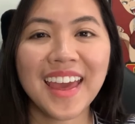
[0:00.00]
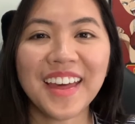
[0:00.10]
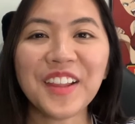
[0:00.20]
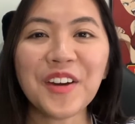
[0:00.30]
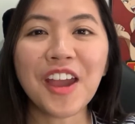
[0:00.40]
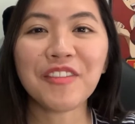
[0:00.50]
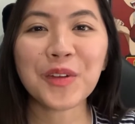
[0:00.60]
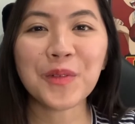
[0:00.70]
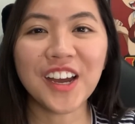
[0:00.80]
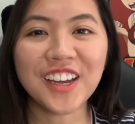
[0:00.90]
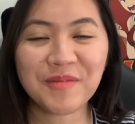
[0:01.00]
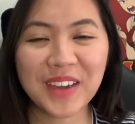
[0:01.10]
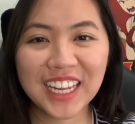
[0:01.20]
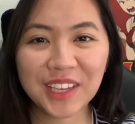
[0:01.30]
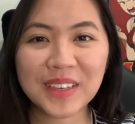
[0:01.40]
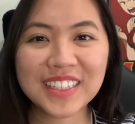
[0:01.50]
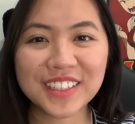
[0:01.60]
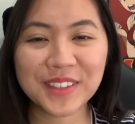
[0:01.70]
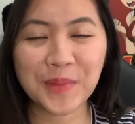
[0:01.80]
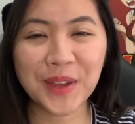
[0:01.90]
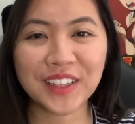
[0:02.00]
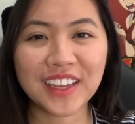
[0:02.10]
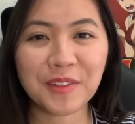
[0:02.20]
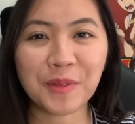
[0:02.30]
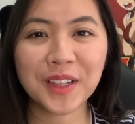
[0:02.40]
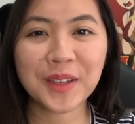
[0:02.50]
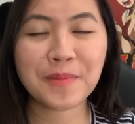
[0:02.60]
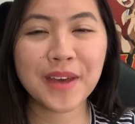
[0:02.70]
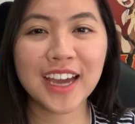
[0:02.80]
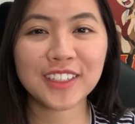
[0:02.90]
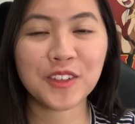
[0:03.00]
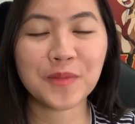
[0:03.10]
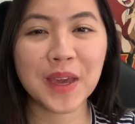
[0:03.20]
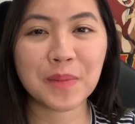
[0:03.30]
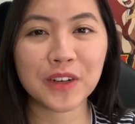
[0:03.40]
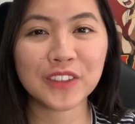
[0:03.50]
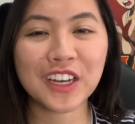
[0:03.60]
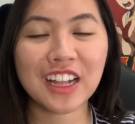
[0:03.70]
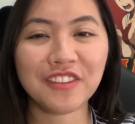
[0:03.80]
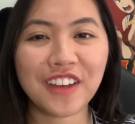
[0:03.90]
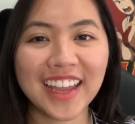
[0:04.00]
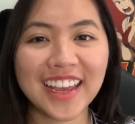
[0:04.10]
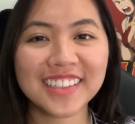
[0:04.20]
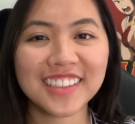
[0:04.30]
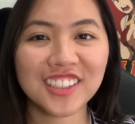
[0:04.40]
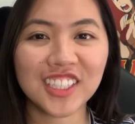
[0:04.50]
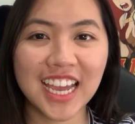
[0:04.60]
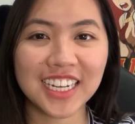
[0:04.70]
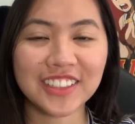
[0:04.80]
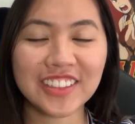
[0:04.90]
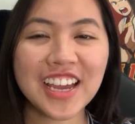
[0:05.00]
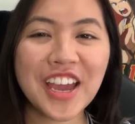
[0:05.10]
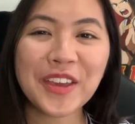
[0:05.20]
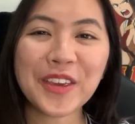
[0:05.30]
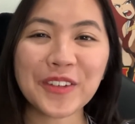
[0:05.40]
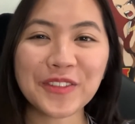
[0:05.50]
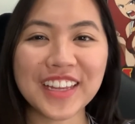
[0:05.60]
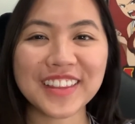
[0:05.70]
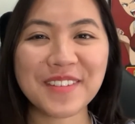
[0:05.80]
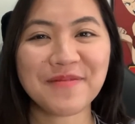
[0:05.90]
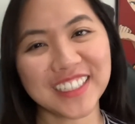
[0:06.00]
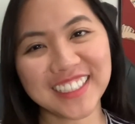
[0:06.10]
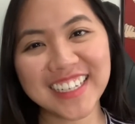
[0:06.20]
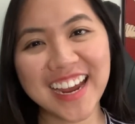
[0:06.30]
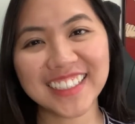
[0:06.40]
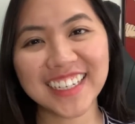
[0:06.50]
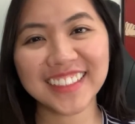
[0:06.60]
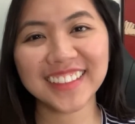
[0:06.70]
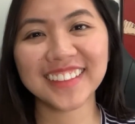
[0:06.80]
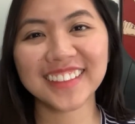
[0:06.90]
Hello everyone, my name is Isabel and welcome back to my personal finance channel, Your Friendly Budgetarian.